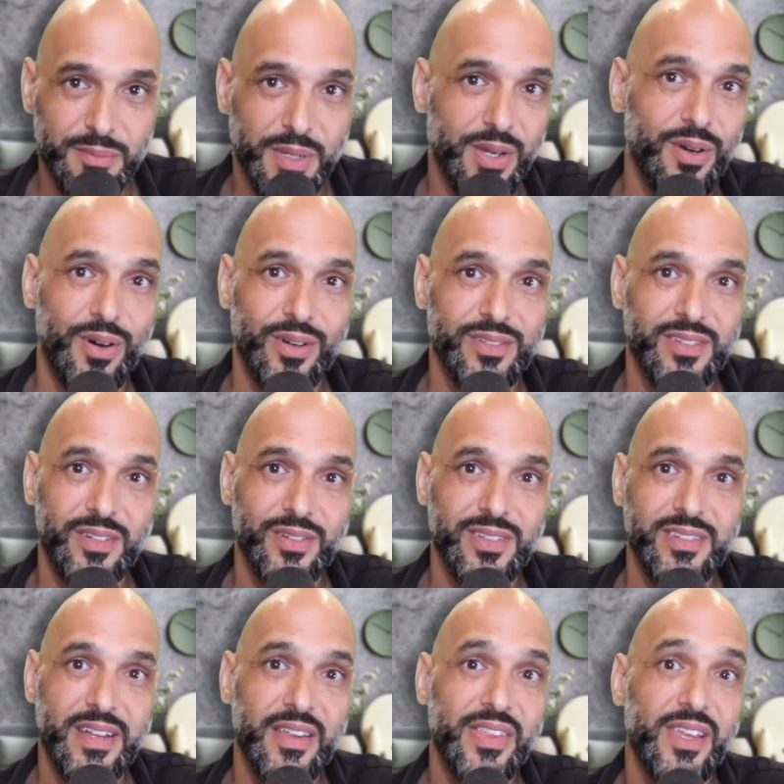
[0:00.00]
because there
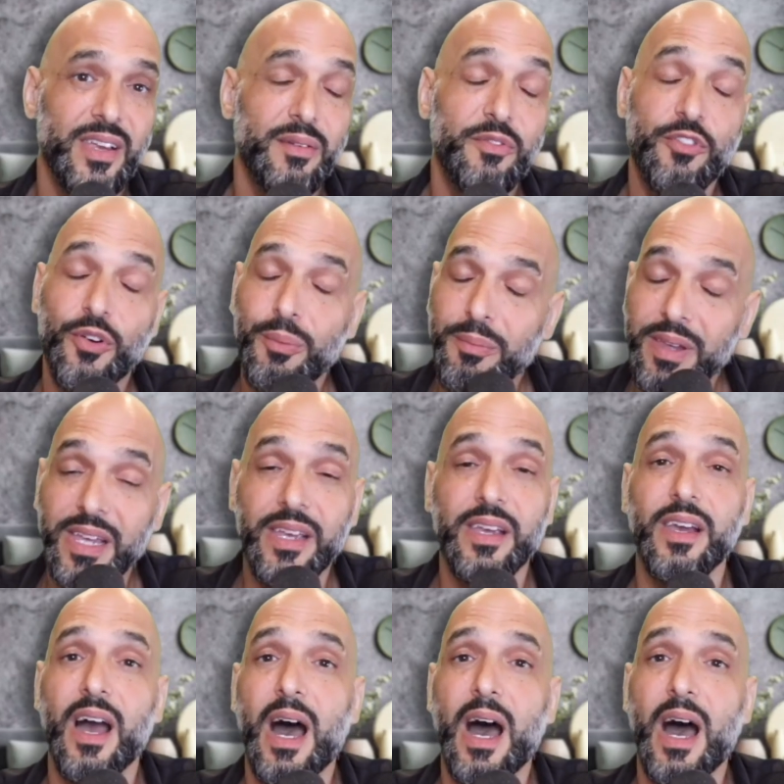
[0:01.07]
is nothing, for me,